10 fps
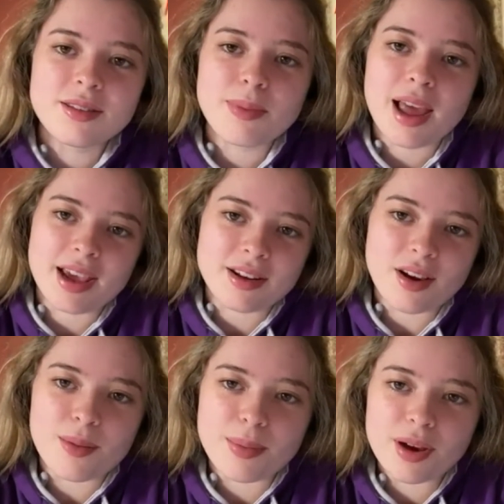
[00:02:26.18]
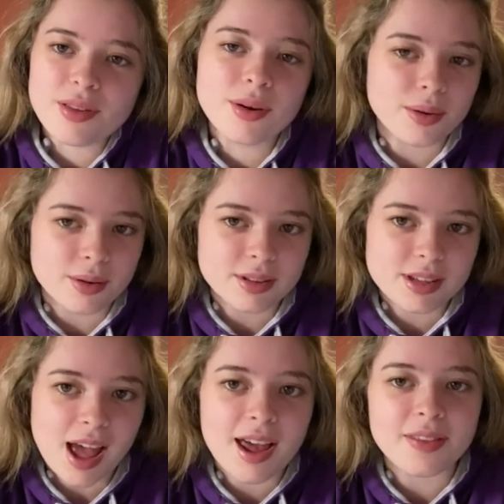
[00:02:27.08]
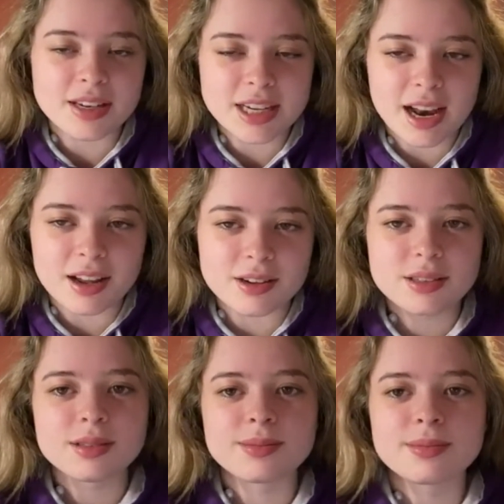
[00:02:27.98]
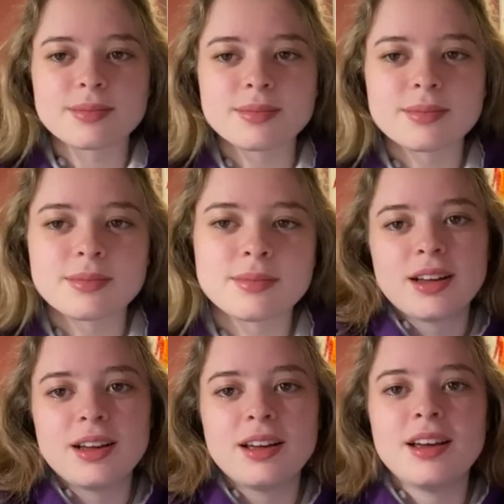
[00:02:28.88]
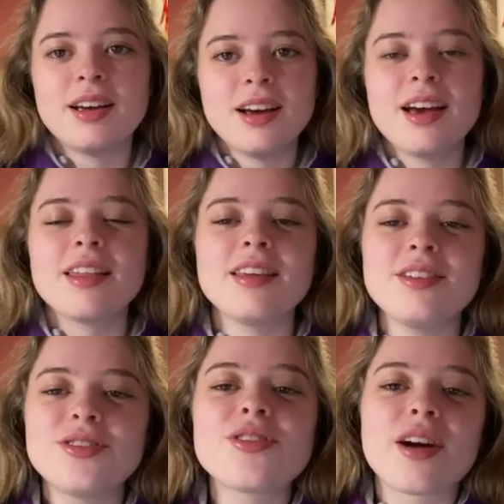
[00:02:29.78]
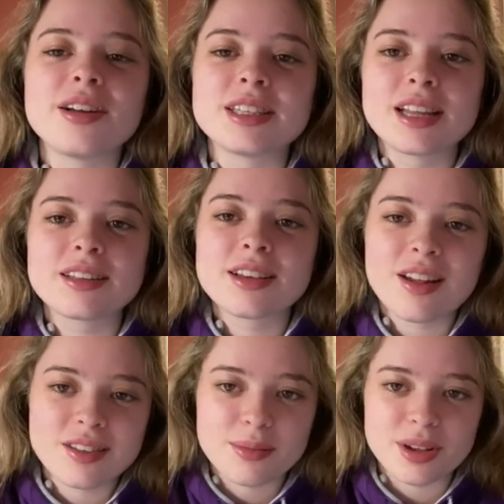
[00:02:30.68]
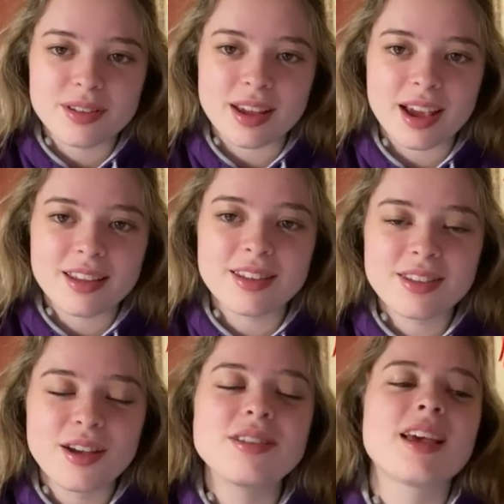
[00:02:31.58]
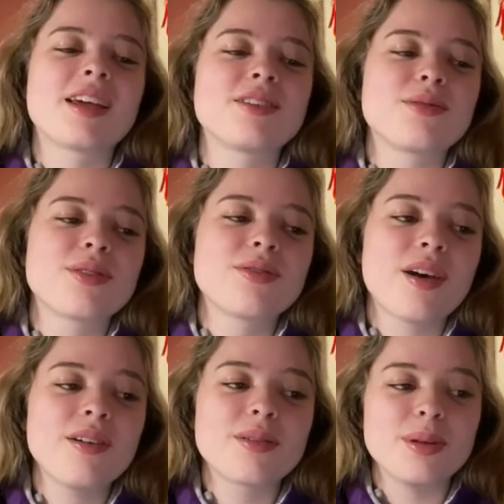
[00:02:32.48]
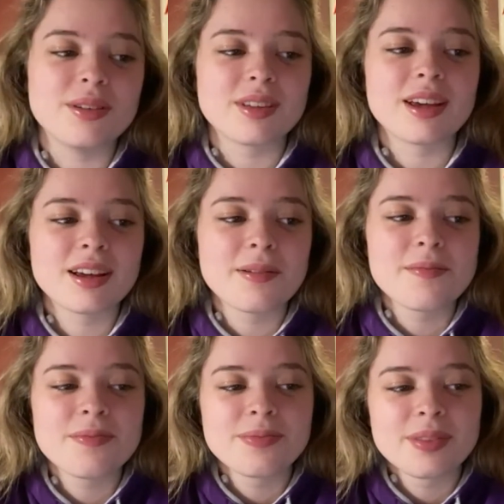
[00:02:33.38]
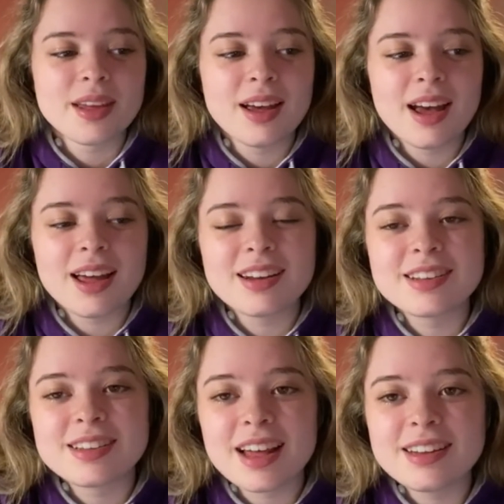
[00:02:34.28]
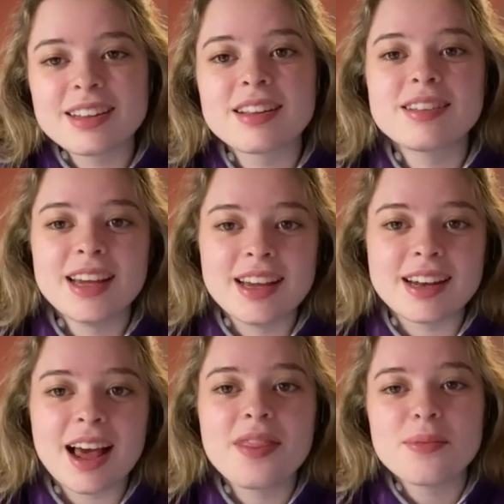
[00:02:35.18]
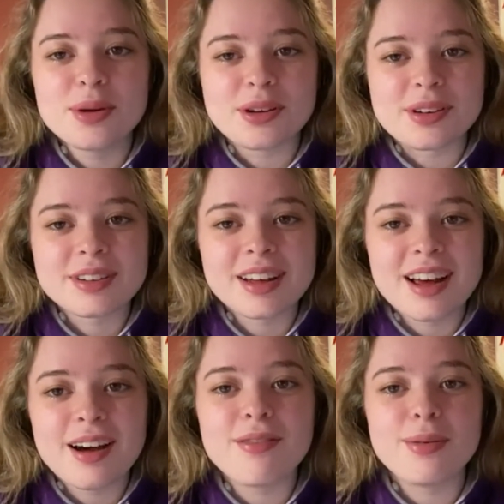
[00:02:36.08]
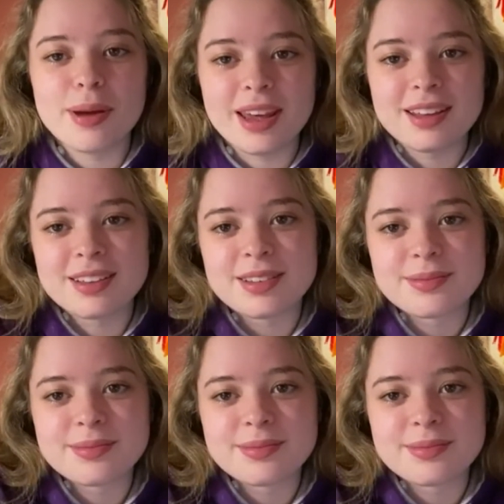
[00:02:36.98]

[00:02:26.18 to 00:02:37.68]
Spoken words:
is played on both horns and the cellos. This drone that starts the music is associated with folk music and is setting the scene and the mood of the piece.